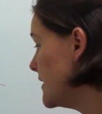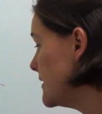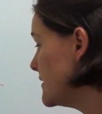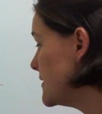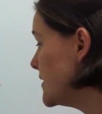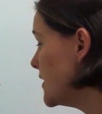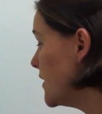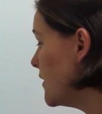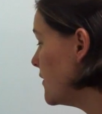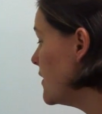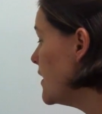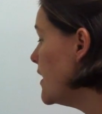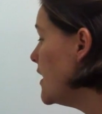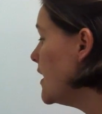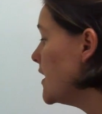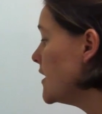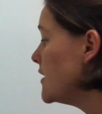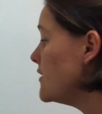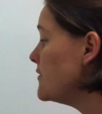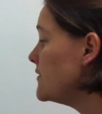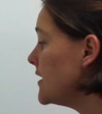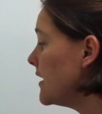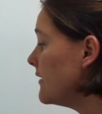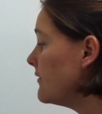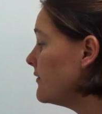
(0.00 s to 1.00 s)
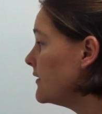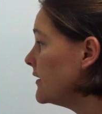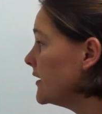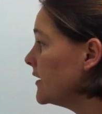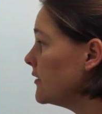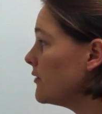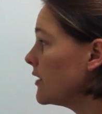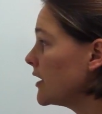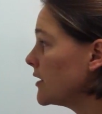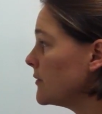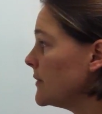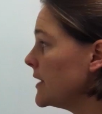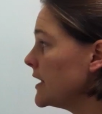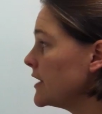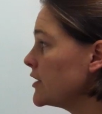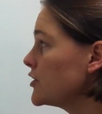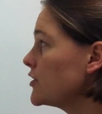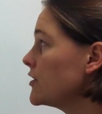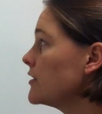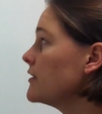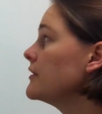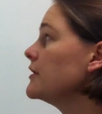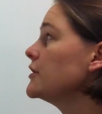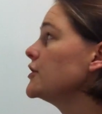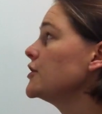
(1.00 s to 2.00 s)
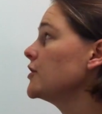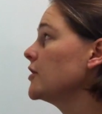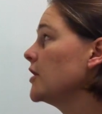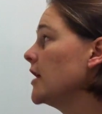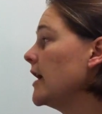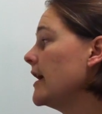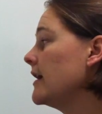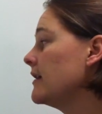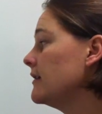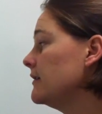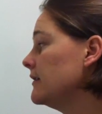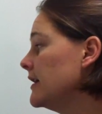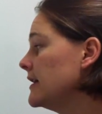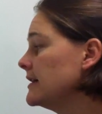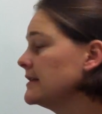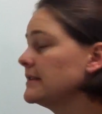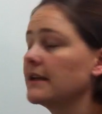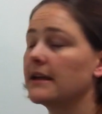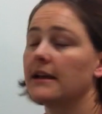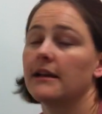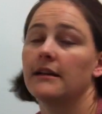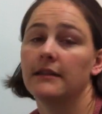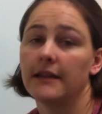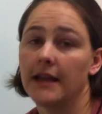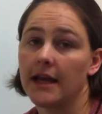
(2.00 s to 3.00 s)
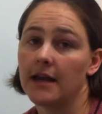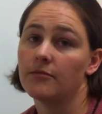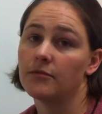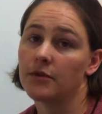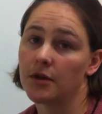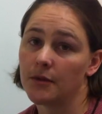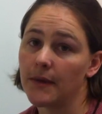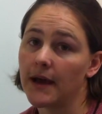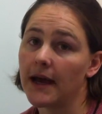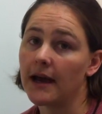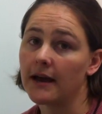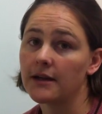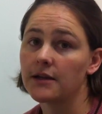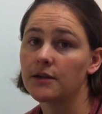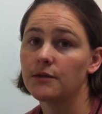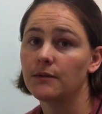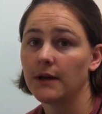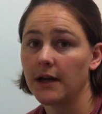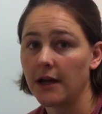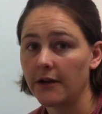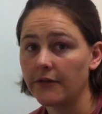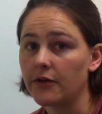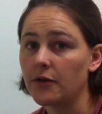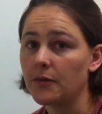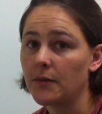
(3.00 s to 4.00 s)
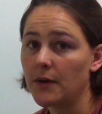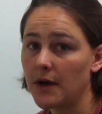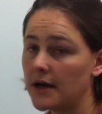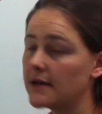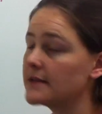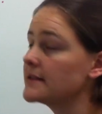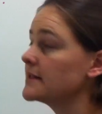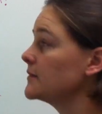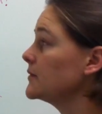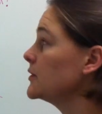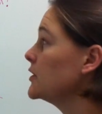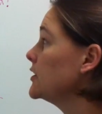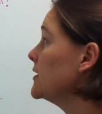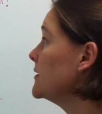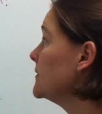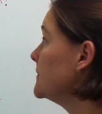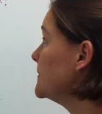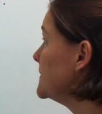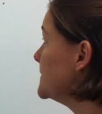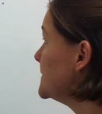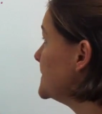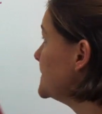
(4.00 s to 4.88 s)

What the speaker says: And so you definitely want to make sure that you're analyzing at lambda max whenever possible.